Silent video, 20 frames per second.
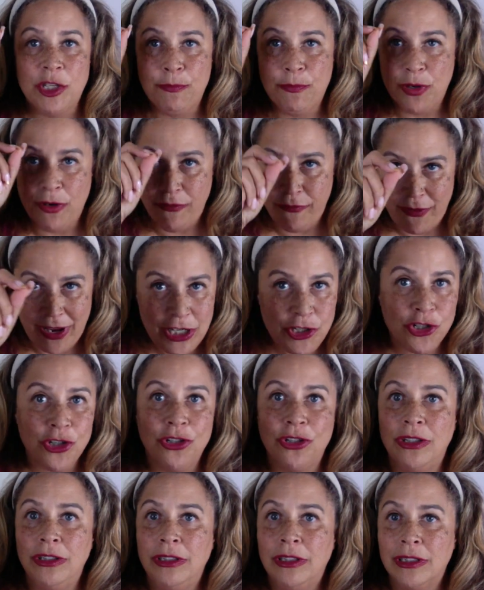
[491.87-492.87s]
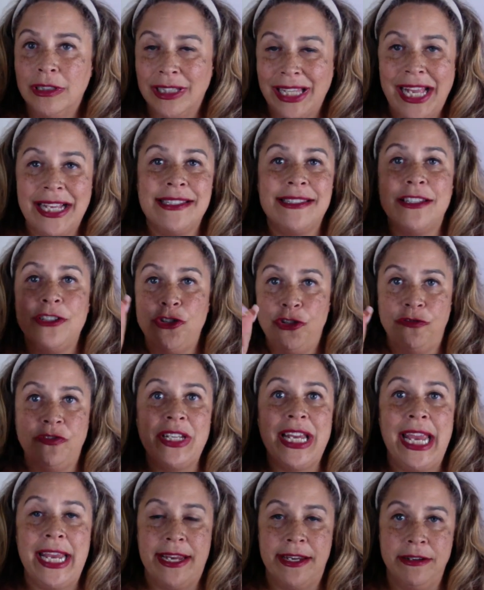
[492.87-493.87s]
professional classes you've
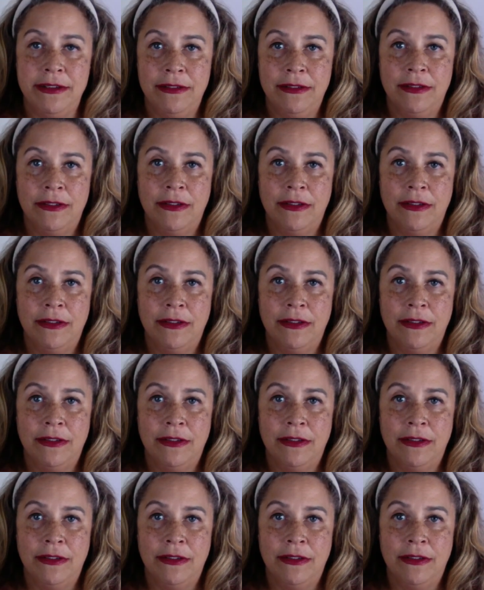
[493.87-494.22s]
taken.